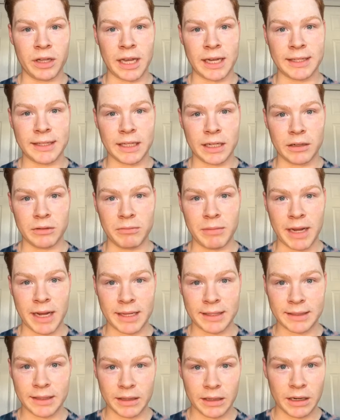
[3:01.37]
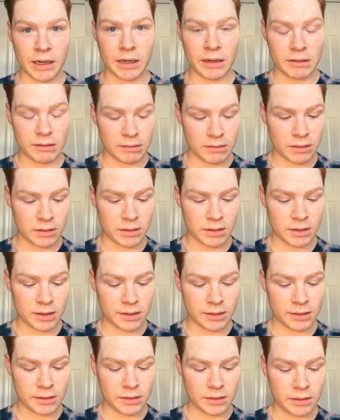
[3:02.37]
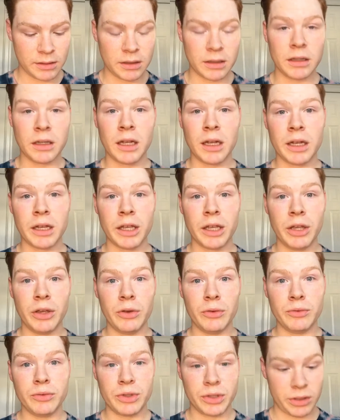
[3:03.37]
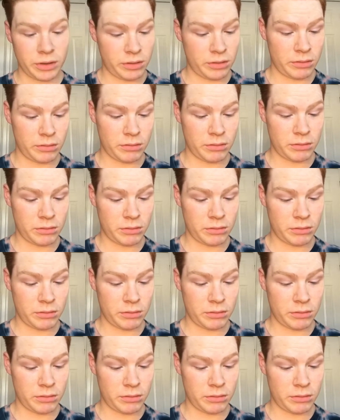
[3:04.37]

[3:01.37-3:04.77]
nice little mask there. It's not cute.